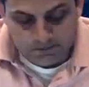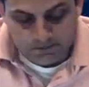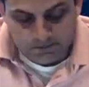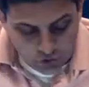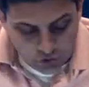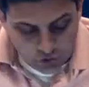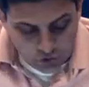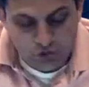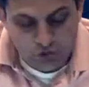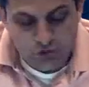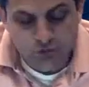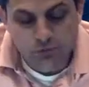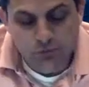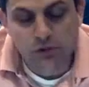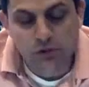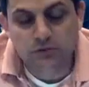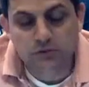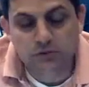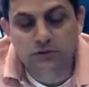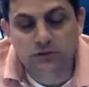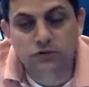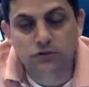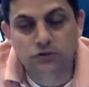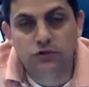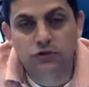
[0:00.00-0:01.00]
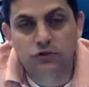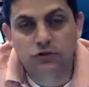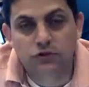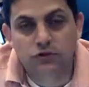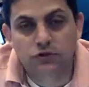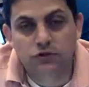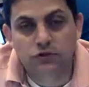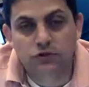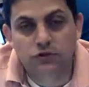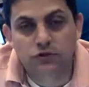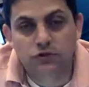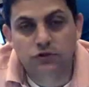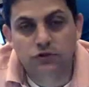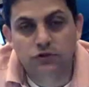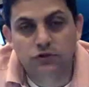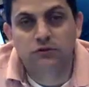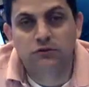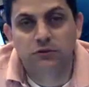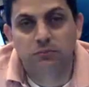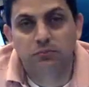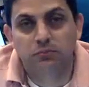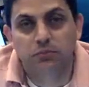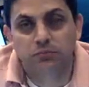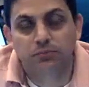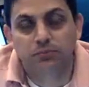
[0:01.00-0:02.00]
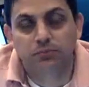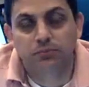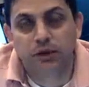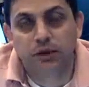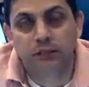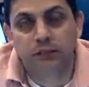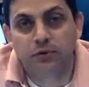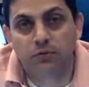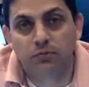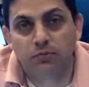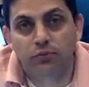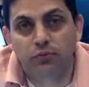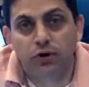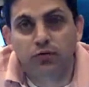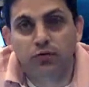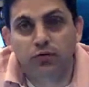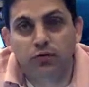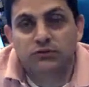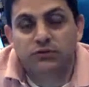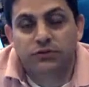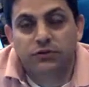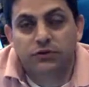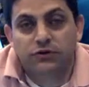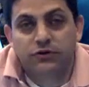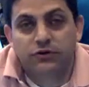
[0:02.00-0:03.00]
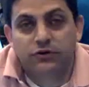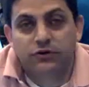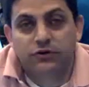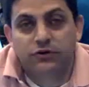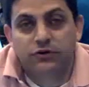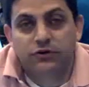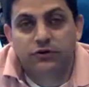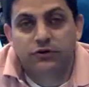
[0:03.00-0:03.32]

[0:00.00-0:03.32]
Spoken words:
you published a paper on promise theory,